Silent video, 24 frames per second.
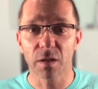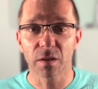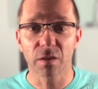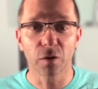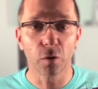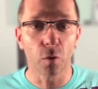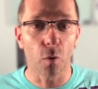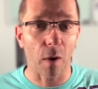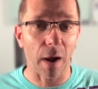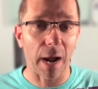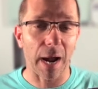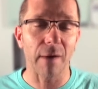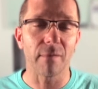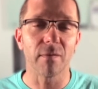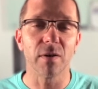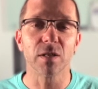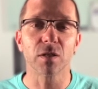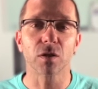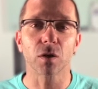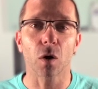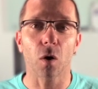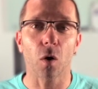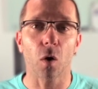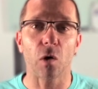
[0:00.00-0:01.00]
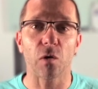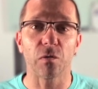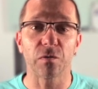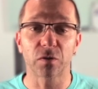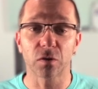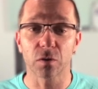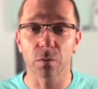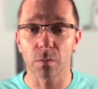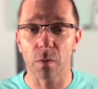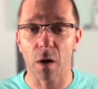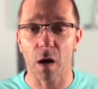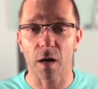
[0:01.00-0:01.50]
your areas of
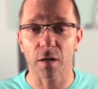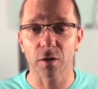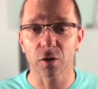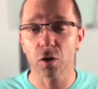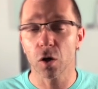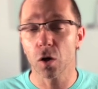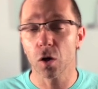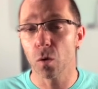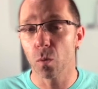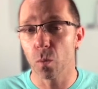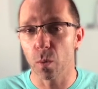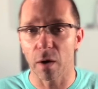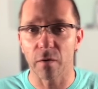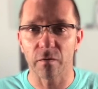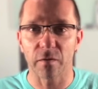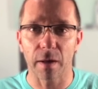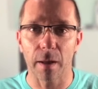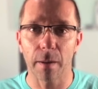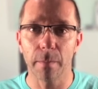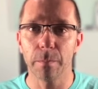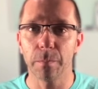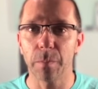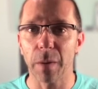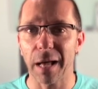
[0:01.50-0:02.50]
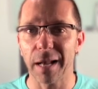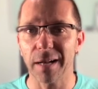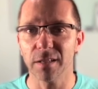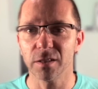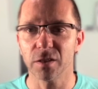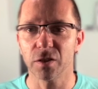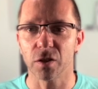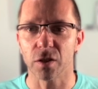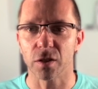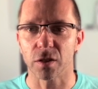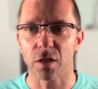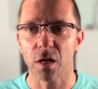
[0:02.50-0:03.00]
demand with
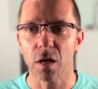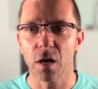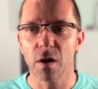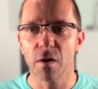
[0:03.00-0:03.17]
imbalances